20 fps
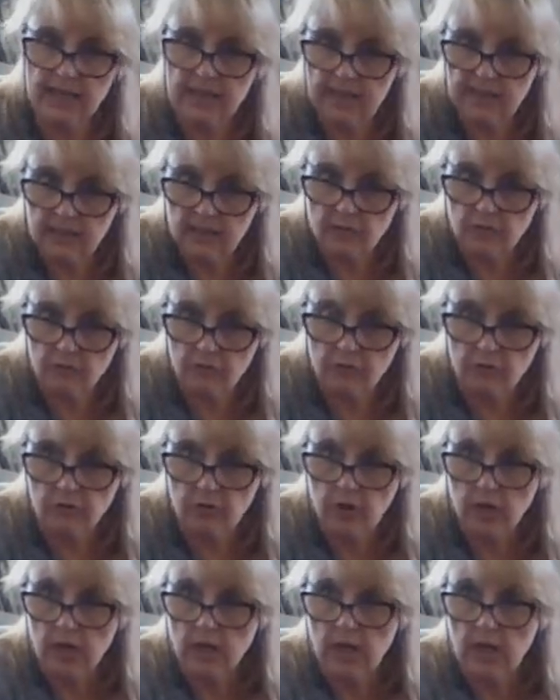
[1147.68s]
give,
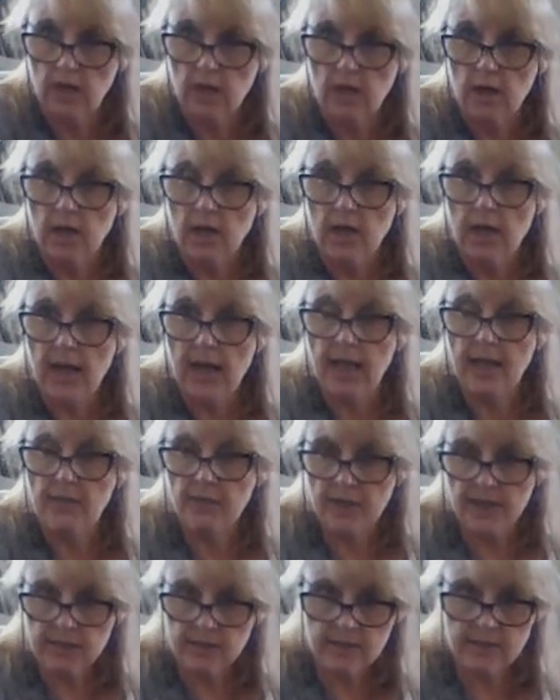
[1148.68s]
and
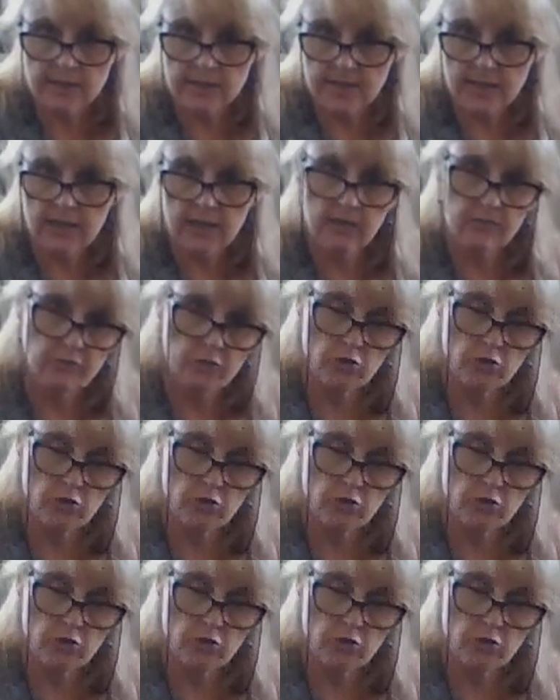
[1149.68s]
then see if